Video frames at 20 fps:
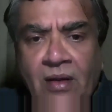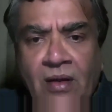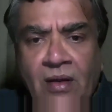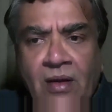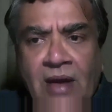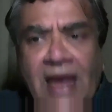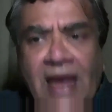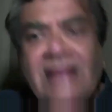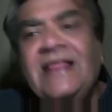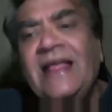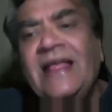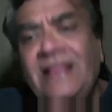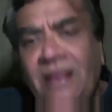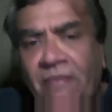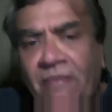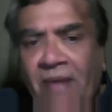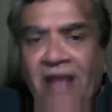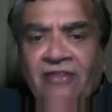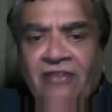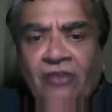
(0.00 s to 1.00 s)
And then they
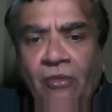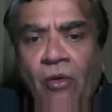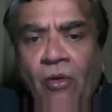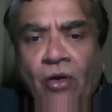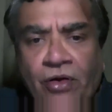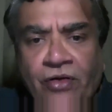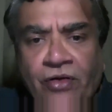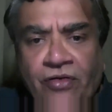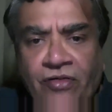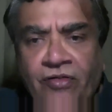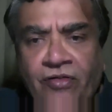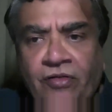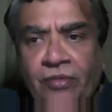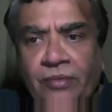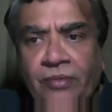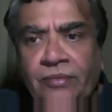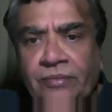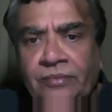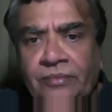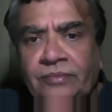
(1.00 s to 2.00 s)
pass some orders.
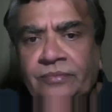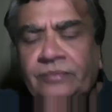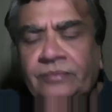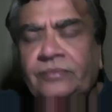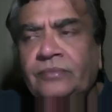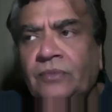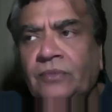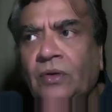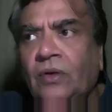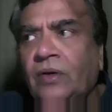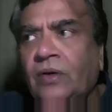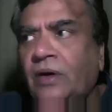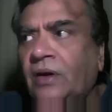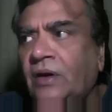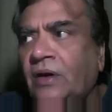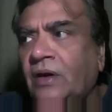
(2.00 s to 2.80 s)
Okay.